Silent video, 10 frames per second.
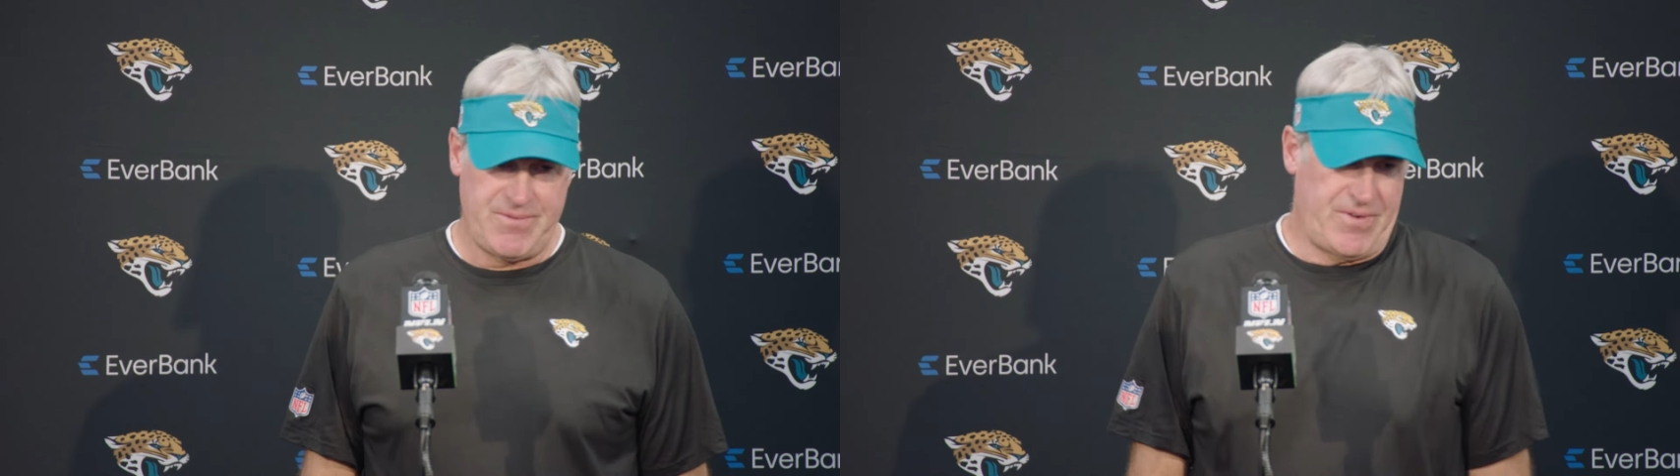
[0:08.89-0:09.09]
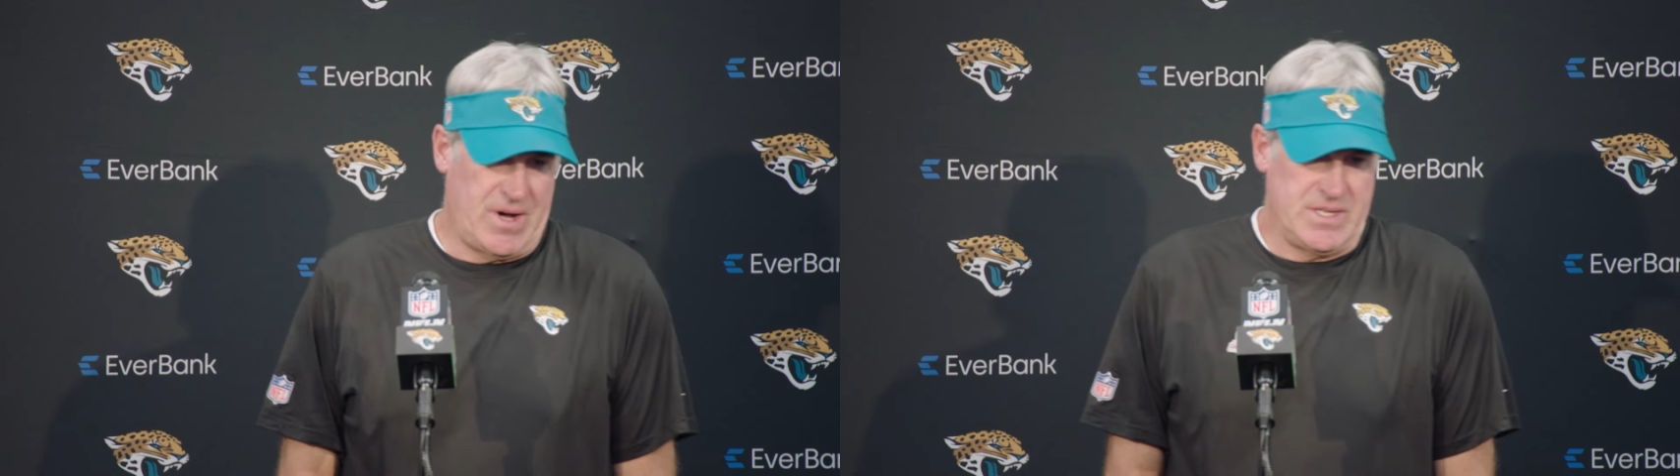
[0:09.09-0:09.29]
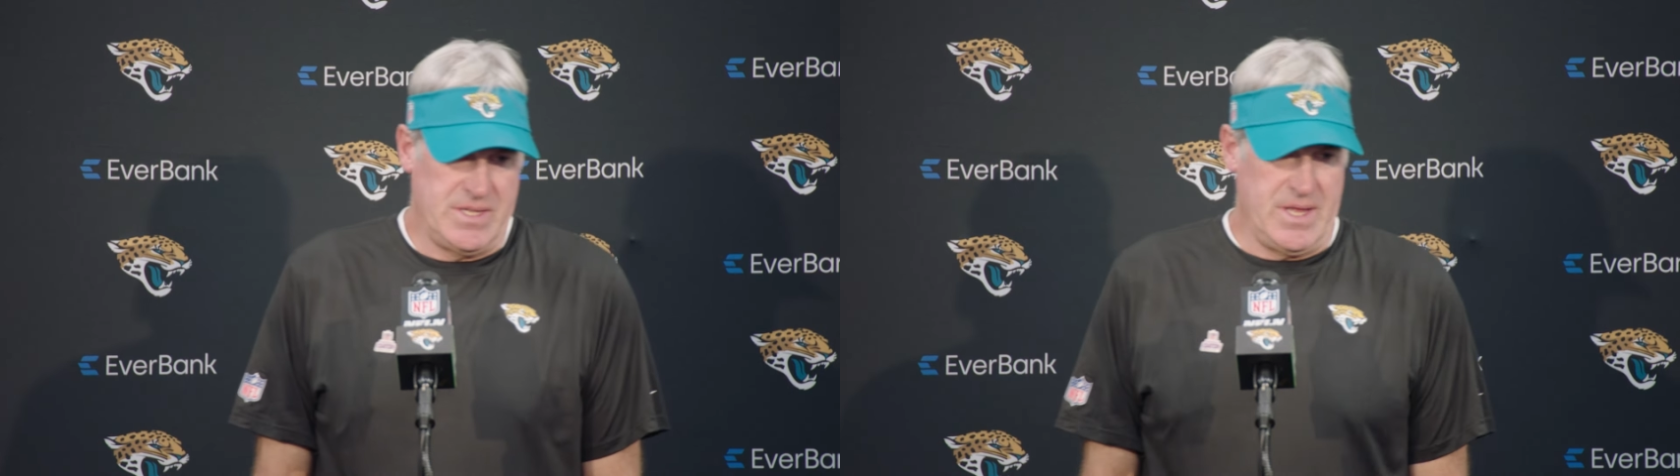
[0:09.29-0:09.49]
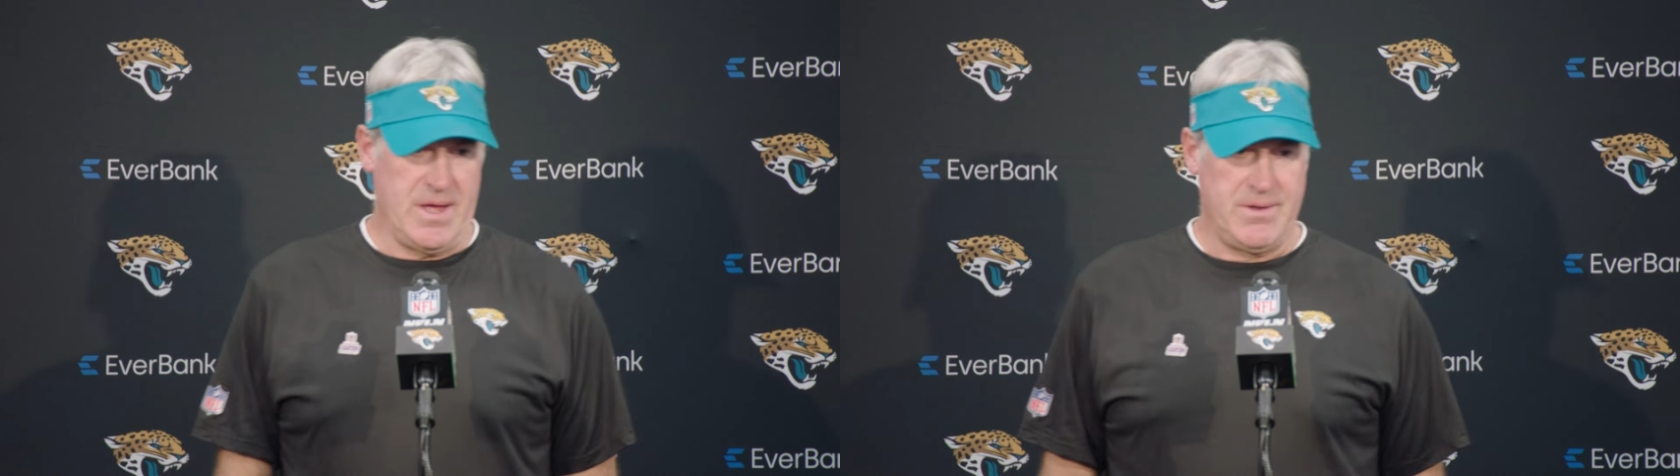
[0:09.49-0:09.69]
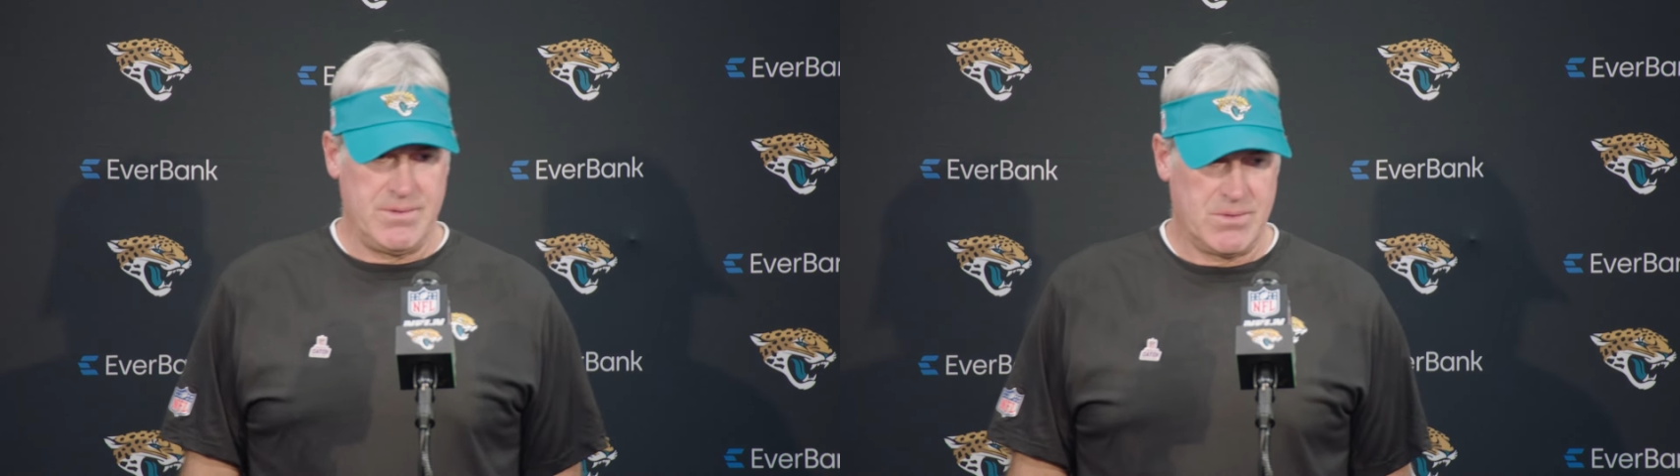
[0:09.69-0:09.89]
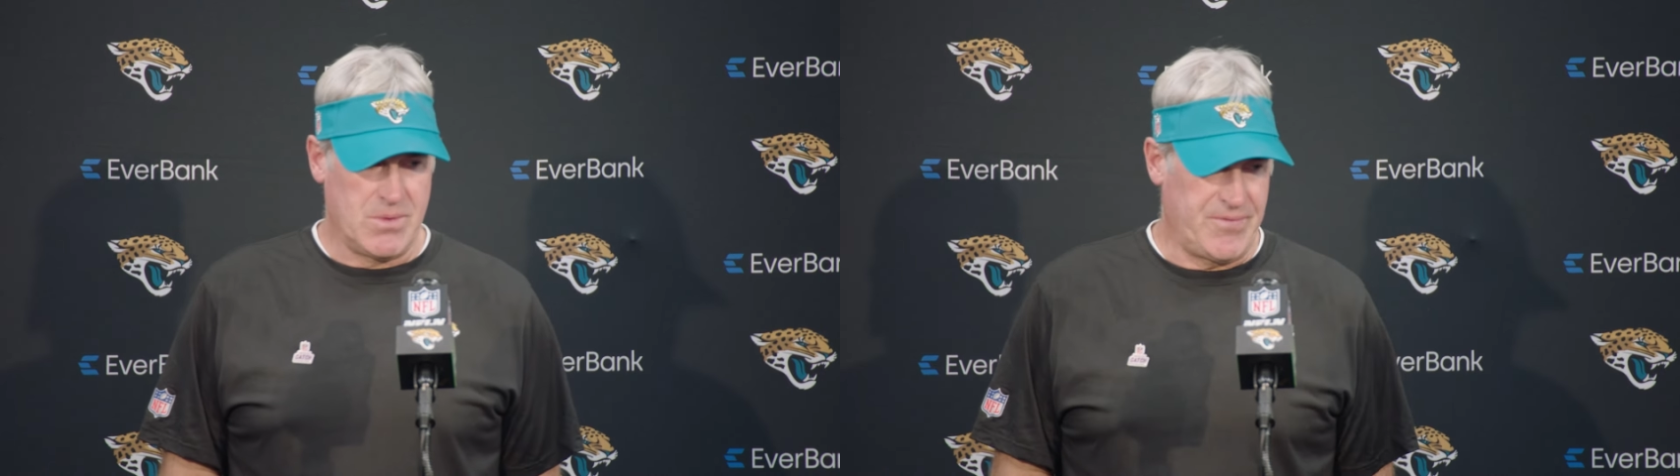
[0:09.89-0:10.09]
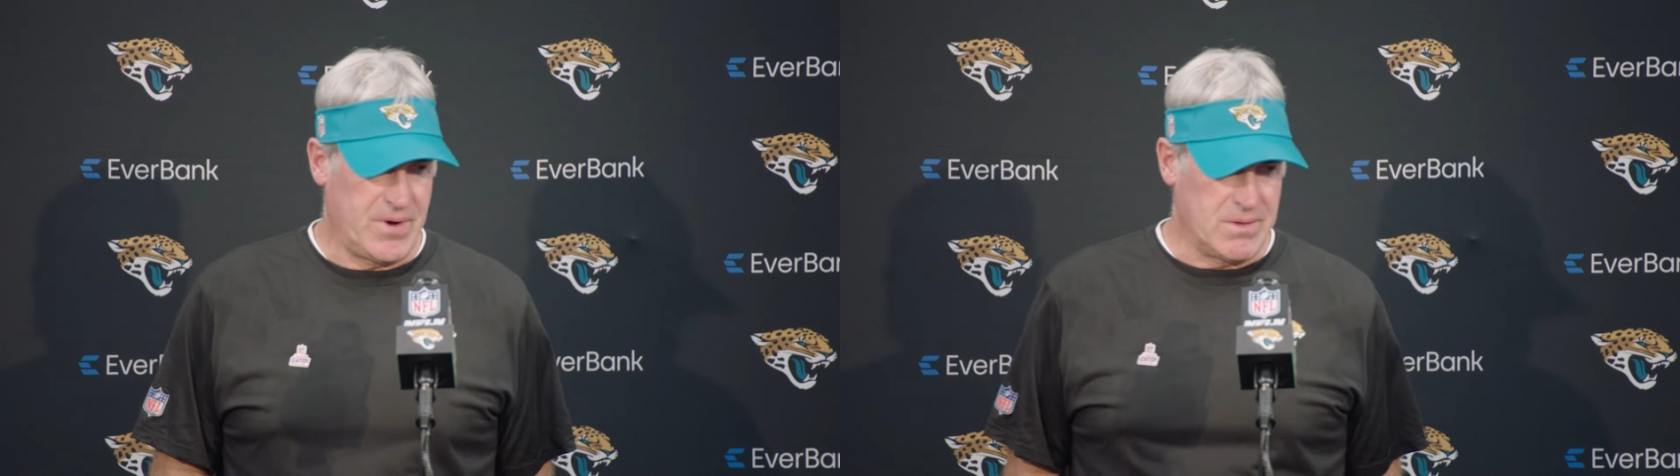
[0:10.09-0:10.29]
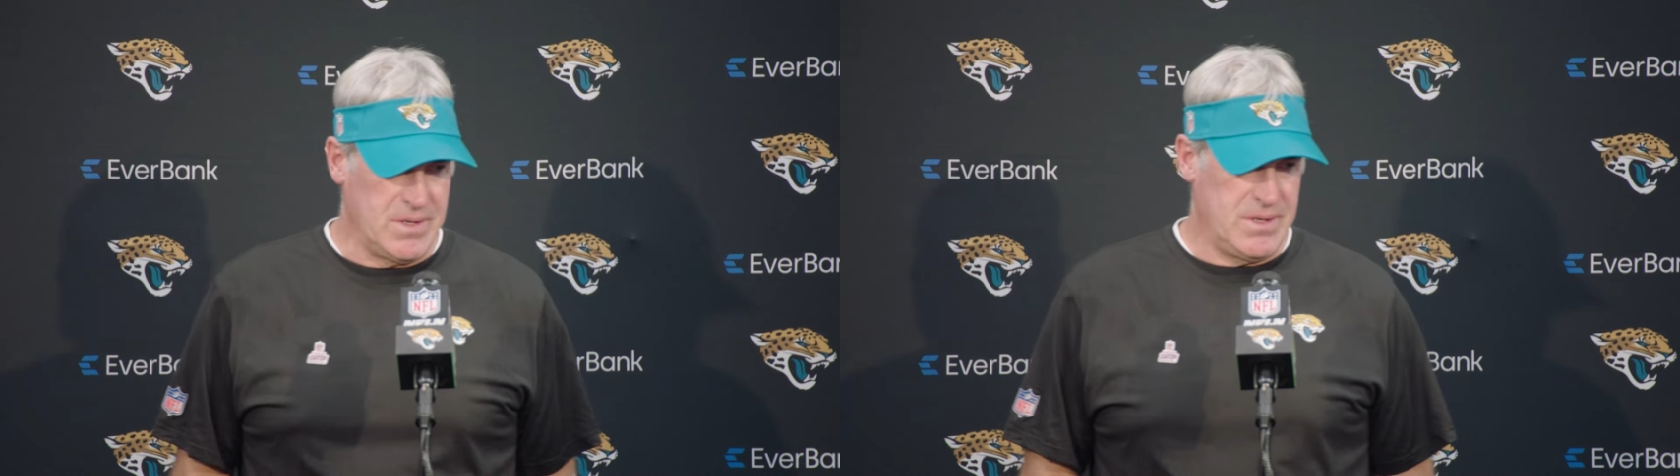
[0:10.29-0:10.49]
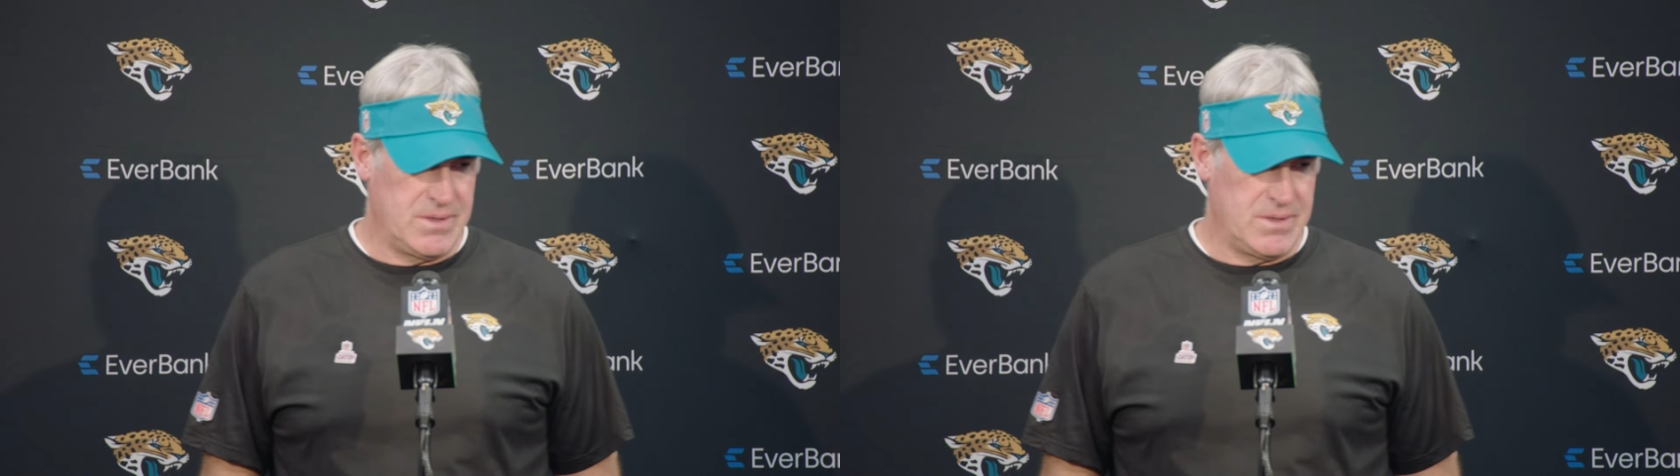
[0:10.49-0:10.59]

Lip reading: fought to the end, quite frankly.